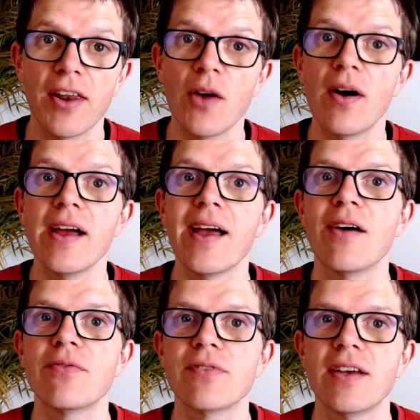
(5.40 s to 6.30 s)
I know I
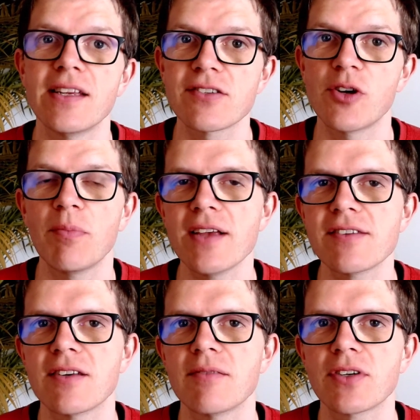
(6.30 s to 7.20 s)
have, and it's not
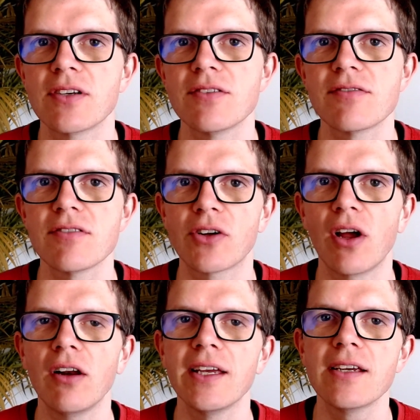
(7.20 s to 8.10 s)
pleasant because your
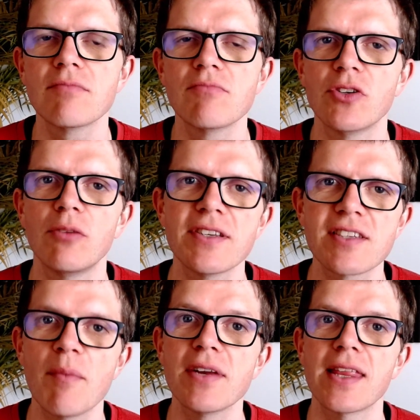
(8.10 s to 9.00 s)
colleague, normally
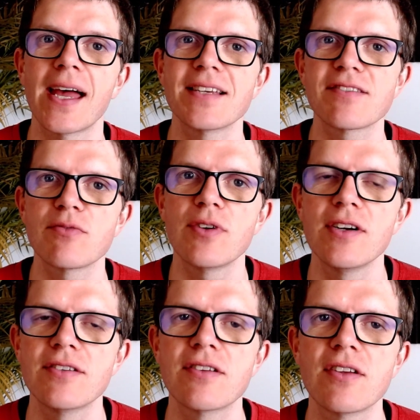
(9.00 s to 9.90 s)
somebody that has the
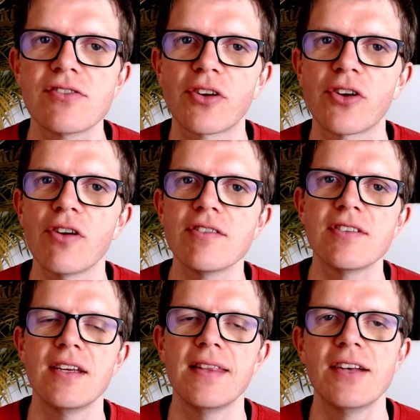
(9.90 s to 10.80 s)
word
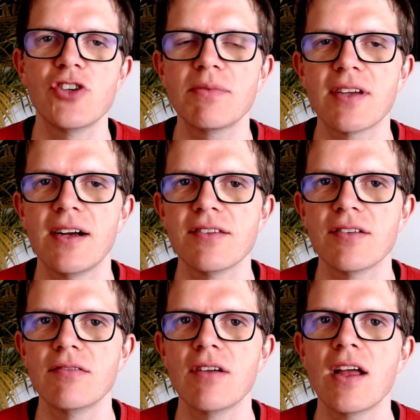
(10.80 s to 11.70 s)
security in their job
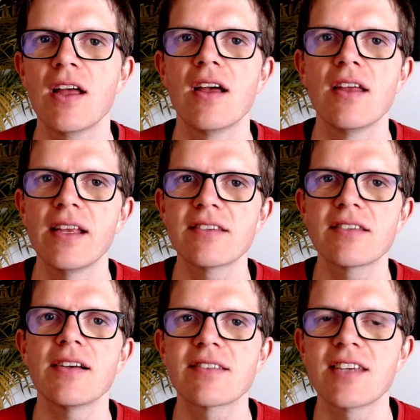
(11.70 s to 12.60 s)
title, they
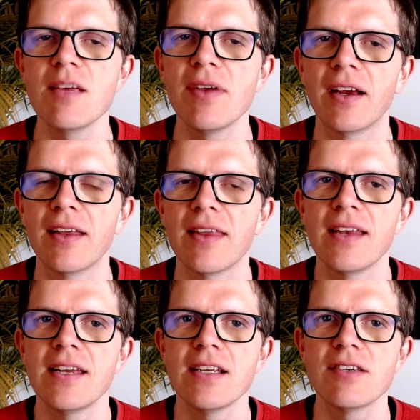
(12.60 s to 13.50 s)
start steaming and they
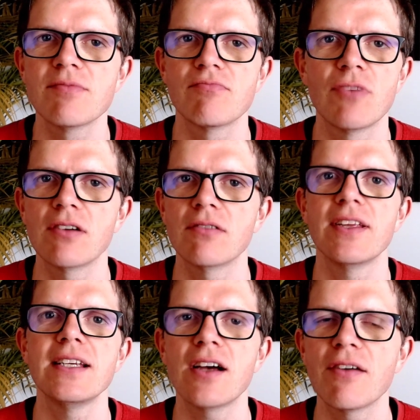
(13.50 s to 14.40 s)
need
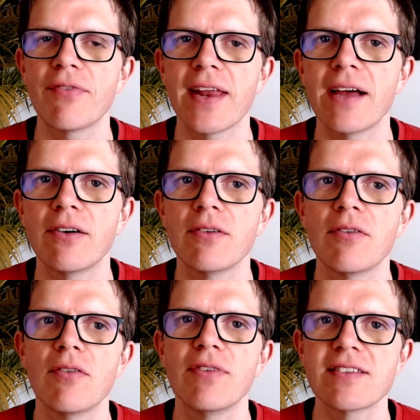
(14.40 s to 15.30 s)
half an hour
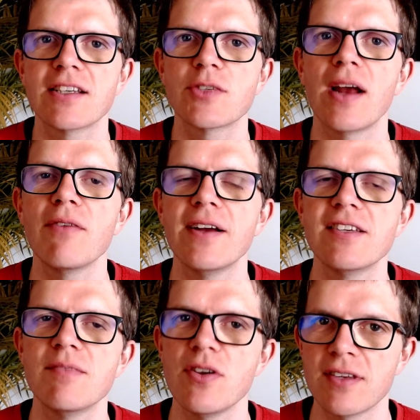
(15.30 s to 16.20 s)
of listening to
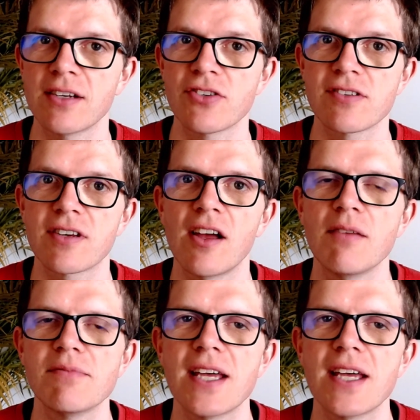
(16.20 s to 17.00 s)
elevator music just to calm